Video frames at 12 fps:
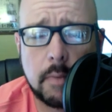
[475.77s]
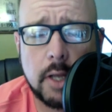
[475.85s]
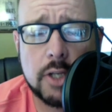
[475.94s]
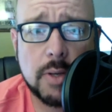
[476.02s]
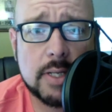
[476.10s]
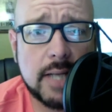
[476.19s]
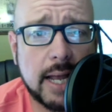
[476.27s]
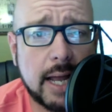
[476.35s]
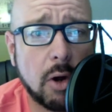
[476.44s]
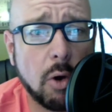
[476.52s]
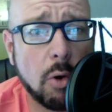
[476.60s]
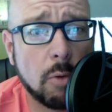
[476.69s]
So as I got
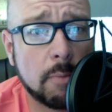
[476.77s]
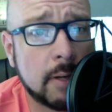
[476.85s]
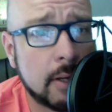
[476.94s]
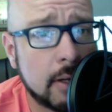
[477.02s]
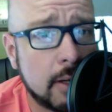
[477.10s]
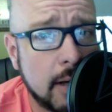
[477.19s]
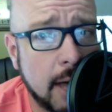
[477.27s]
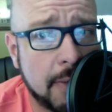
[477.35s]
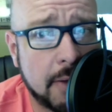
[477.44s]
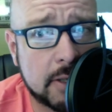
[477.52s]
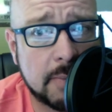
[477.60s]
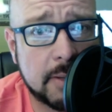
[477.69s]
home, I
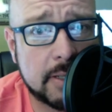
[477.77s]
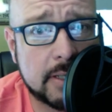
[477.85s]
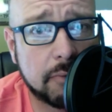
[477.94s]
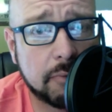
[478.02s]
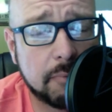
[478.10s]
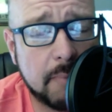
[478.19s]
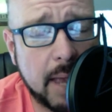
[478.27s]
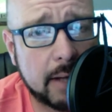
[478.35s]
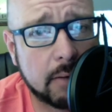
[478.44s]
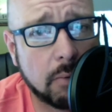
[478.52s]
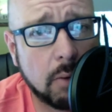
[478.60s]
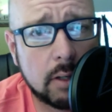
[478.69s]
thought to myself, man,
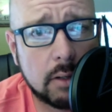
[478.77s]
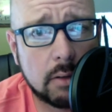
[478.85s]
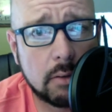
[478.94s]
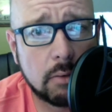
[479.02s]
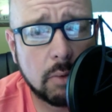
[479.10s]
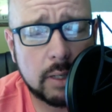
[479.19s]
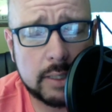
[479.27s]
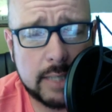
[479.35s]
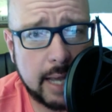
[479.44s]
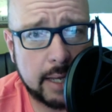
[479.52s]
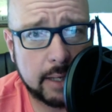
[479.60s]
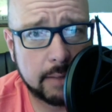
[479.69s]
what a day.